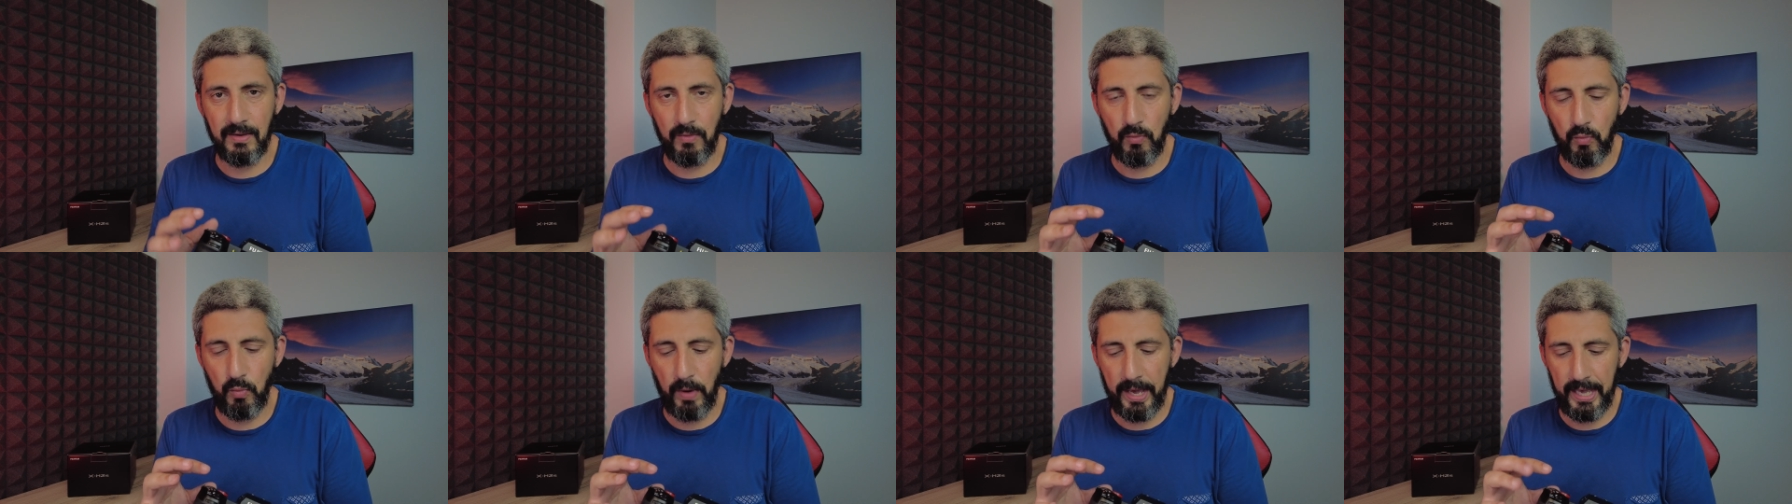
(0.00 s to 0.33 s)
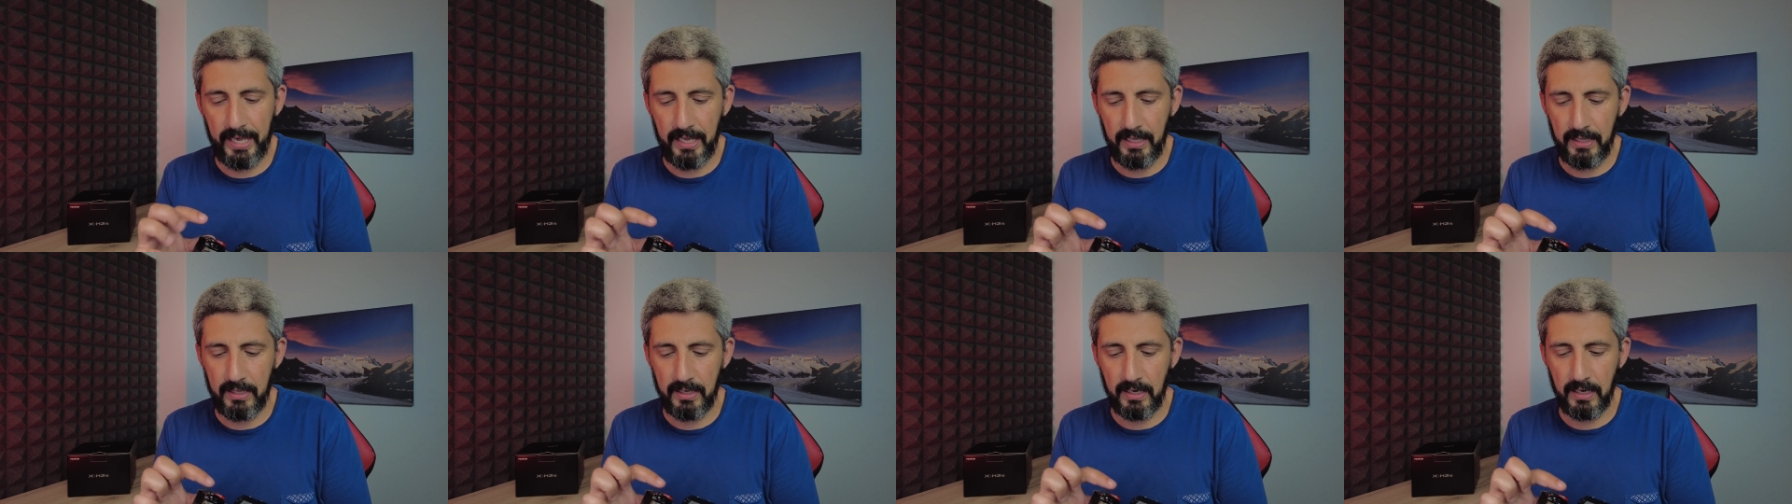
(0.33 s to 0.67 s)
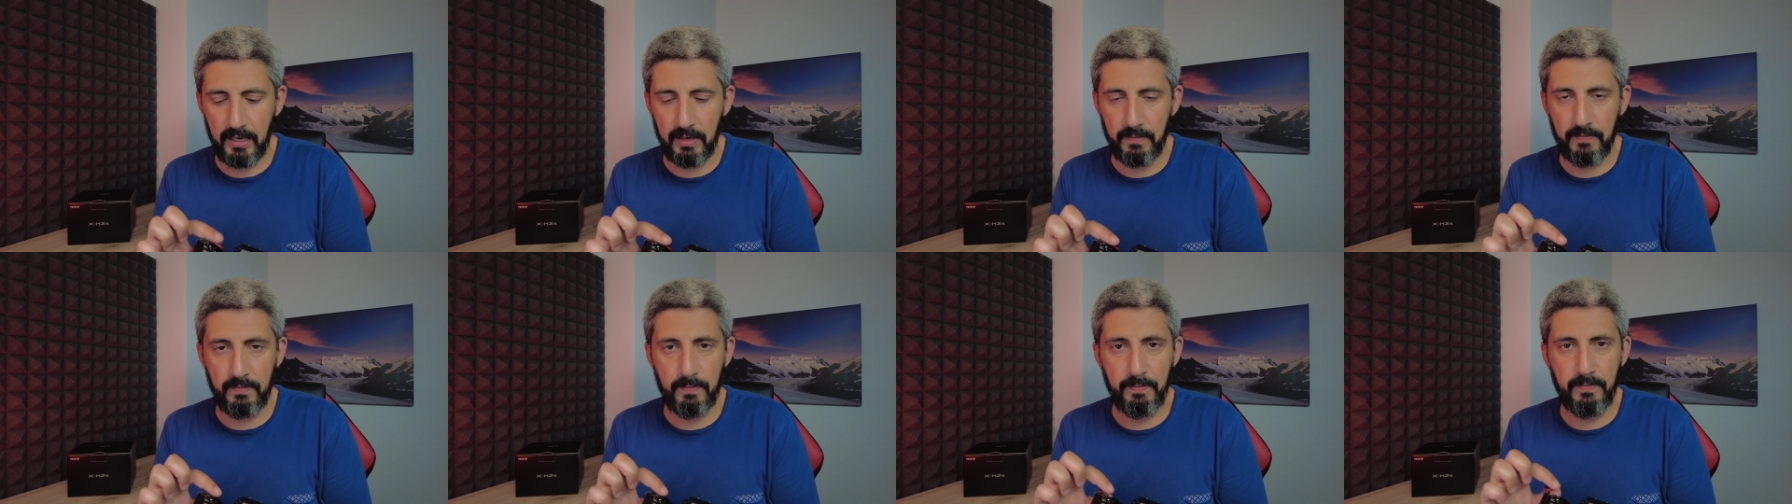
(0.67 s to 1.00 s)
weight
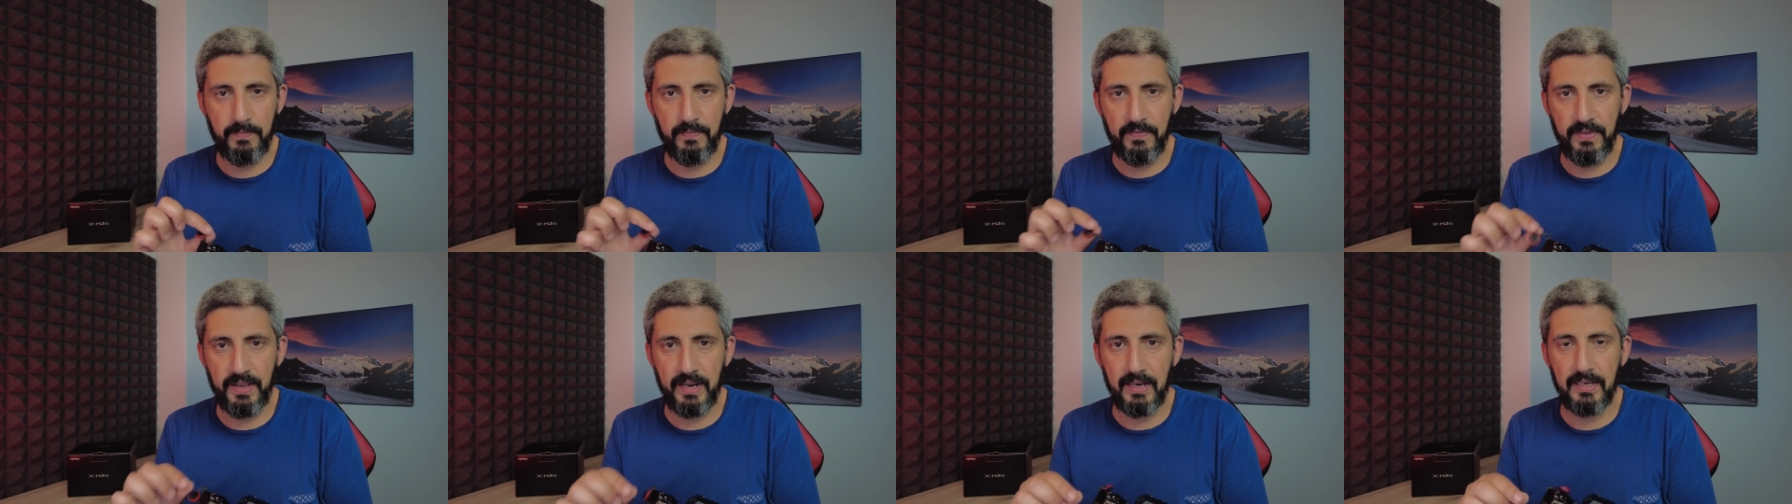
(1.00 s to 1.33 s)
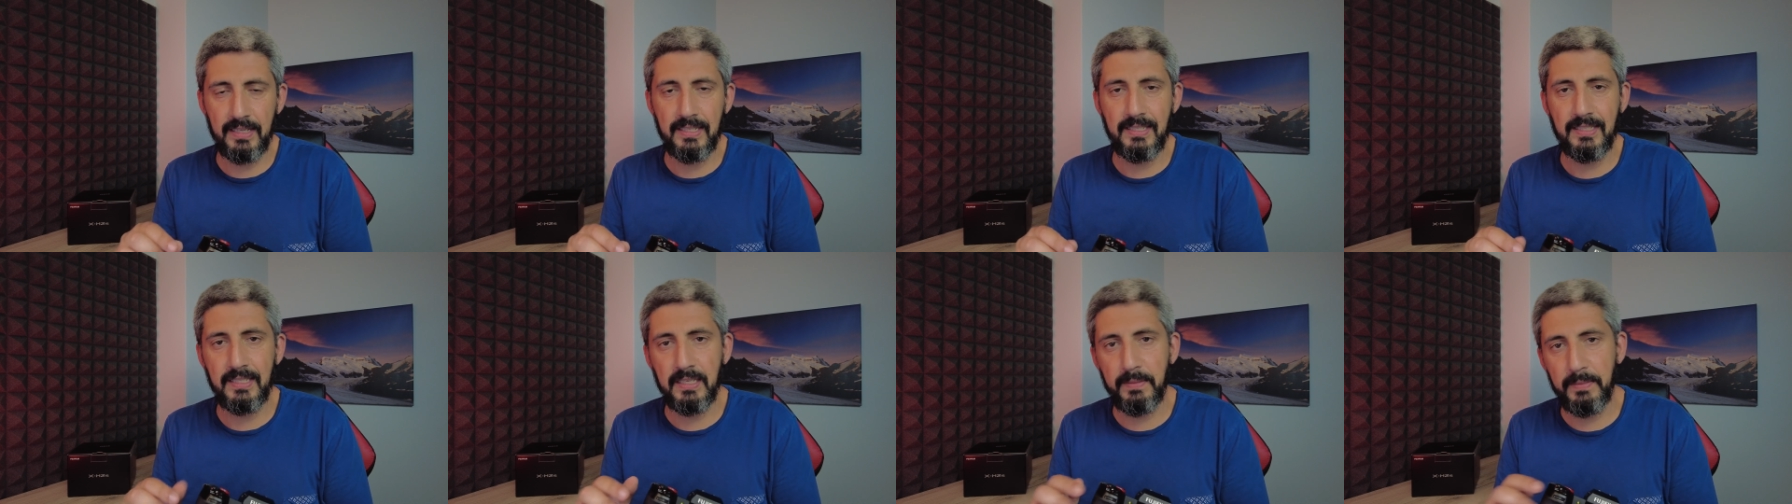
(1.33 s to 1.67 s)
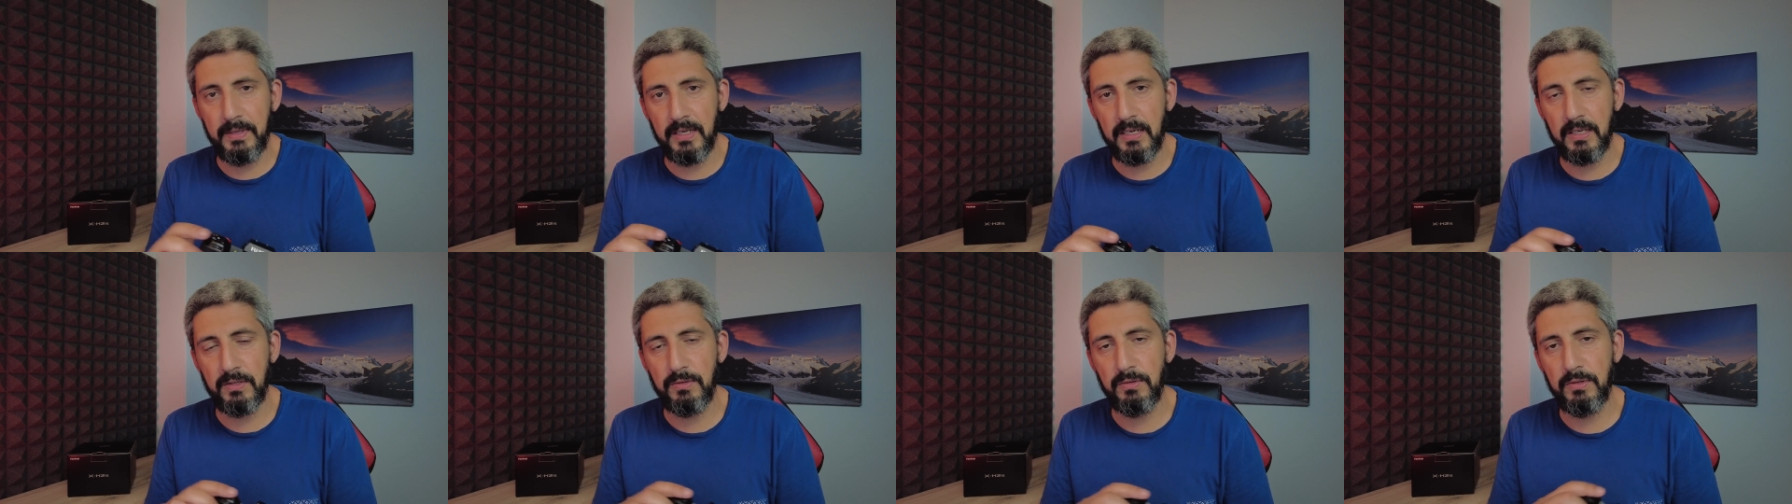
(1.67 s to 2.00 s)
are fairly
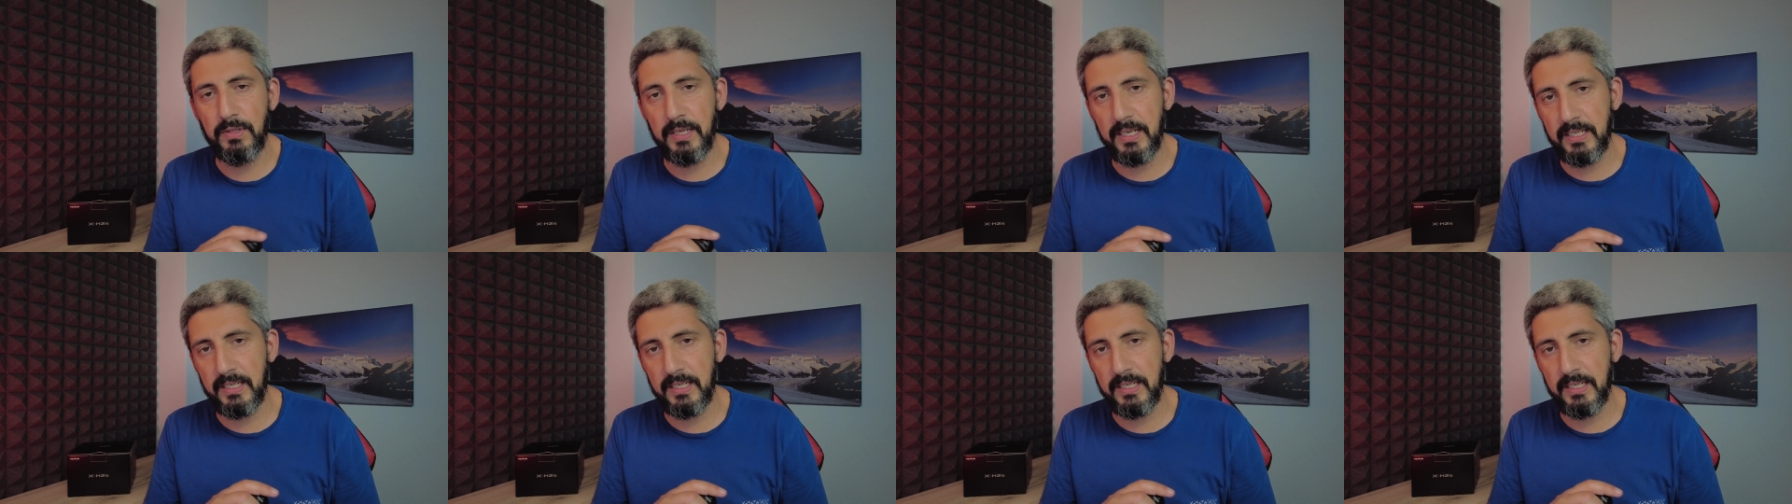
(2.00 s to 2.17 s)
similar to the